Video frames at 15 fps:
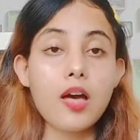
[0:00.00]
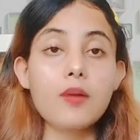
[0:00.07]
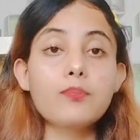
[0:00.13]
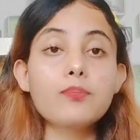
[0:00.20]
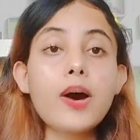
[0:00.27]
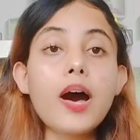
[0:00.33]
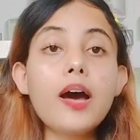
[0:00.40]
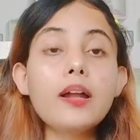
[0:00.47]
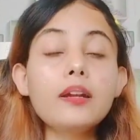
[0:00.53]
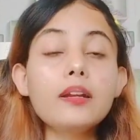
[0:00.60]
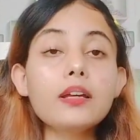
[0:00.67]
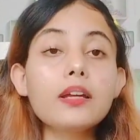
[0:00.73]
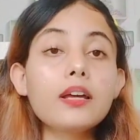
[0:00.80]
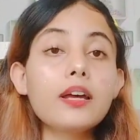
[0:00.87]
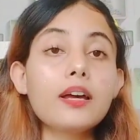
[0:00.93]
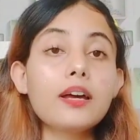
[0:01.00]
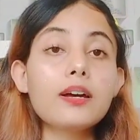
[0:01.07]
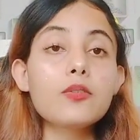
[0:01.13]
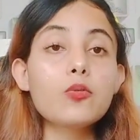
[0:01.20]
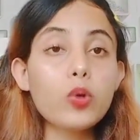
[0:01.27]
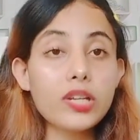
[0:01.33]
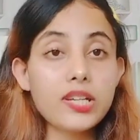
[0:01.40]
But
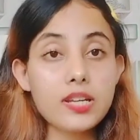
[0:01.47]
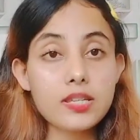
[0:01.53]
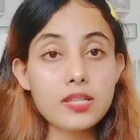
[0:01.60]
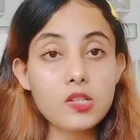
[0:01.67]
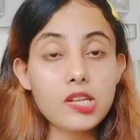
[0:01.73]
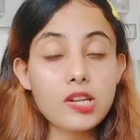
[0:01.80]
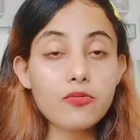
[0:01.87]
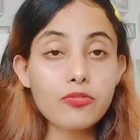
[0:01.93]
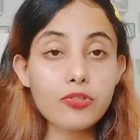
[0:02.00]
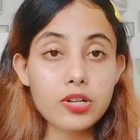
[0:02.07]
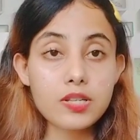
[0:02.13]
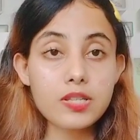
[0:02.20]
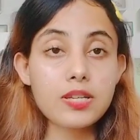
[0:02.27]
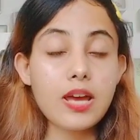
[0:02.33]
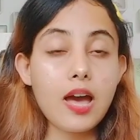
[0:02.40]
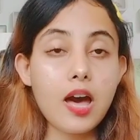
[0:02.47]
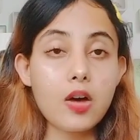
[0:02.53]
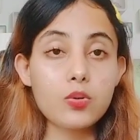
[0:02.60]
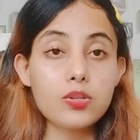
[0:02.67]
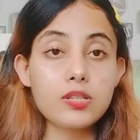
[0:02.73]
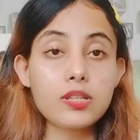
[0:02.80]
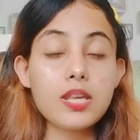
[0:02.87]
Venus in first
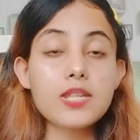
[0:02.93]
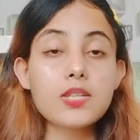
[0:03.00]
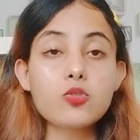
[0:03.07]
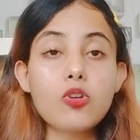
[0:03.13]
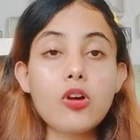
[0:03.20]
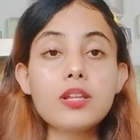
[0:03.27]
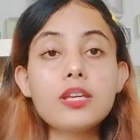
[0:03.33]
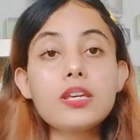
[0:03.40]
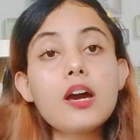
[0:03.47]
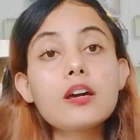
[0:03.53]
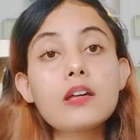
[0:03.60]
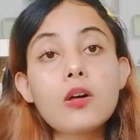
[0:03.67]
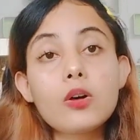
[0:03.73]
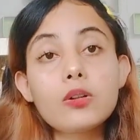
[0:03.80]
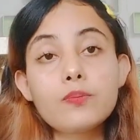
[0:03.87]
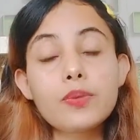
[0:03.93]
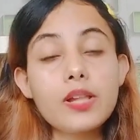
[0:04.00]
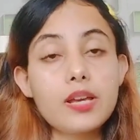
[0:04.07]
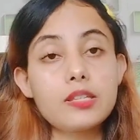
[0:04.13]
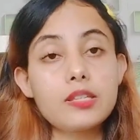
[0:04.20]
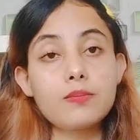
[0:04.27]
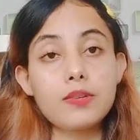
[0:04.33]
house is really a good
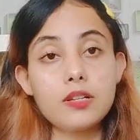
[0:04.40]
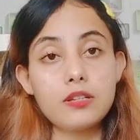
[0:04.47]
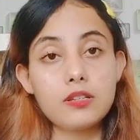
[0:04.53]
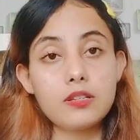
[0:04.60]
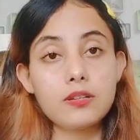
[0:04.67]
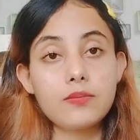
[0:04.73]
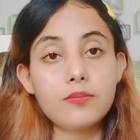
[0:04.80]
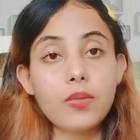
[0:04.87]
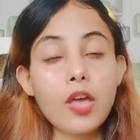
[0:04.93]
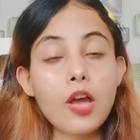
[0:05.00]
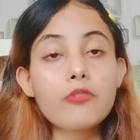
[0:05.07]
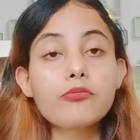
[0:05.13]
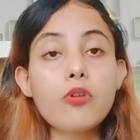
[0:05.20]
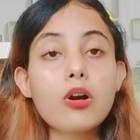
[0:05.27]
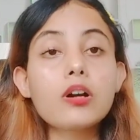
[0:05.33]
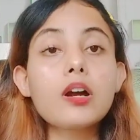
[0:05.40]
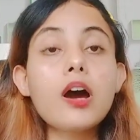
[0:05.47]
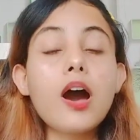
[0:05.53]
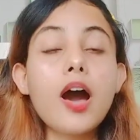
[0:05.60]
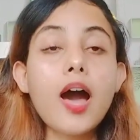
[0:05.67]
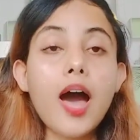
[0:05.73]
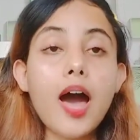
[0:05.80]
placement for
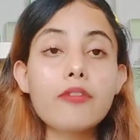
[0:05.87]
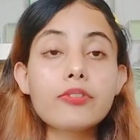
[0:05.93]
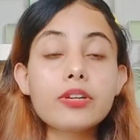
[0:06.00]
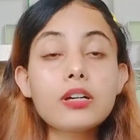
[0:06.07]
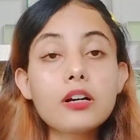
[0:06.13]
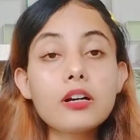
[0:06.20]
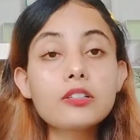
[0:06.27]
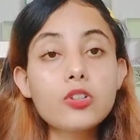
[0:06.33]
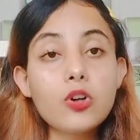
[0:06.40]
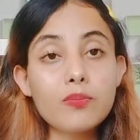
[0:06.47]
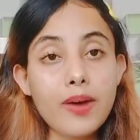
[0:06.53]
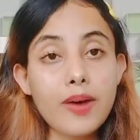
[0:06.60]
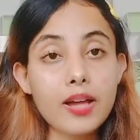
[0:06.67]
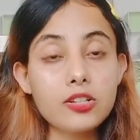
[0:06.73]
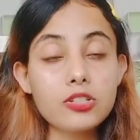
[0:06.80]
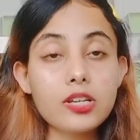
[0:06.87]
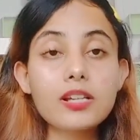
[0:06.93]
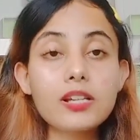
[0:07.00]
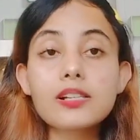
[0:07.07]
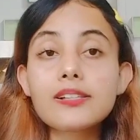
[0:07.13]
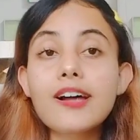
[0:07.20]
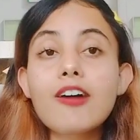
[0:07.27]
having a romantic
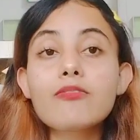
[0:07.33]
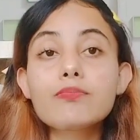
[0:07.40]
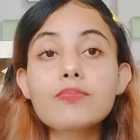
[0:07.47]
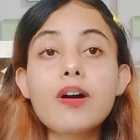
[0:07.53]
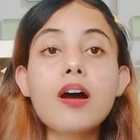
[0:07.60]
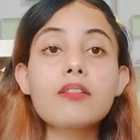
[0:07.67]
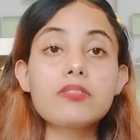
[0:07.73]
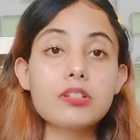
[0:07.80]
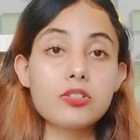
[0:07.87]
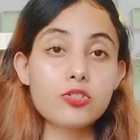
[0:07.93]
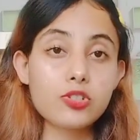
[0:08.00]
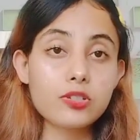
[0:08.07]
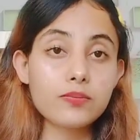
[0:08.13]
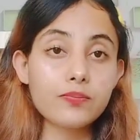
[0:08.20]
love marriage.